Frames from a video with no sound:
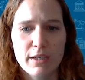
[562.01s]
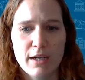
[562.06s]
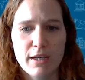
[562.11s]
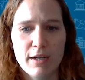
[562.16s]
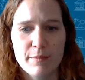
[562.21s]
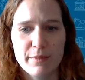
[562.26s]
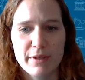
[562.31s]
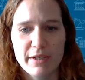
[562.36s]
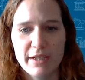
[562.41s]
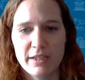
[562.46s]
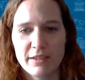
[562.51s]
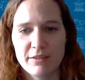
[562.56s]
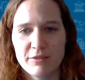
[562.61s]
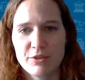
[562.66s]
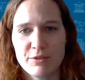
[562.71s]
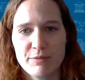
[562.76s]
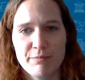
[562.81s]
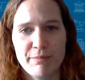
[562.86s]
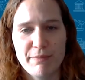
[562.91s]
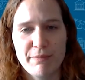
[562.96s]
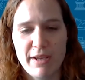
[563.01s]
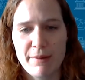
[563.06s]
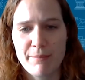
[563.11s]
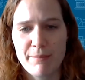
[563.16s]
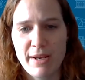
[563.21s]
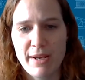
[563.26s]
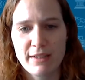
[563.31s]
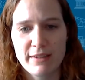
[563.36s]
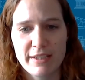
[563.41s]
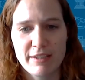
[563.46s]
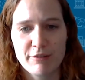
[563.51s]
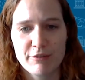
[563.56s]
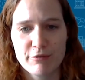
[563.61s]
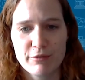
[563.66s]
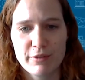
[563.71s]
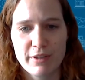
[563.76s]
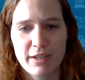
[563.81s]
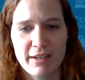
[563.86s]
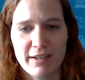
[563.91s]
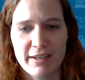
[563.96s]
It mainly
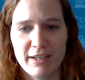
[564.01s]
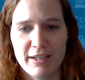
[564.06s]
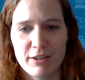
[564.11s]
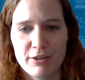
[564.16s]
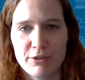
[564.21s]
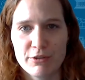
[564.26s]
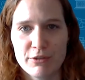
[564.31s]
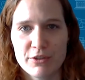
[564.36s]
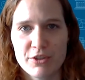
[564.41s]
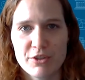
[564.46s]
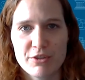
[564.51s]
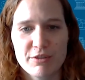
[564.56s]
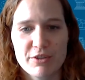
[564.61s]
includes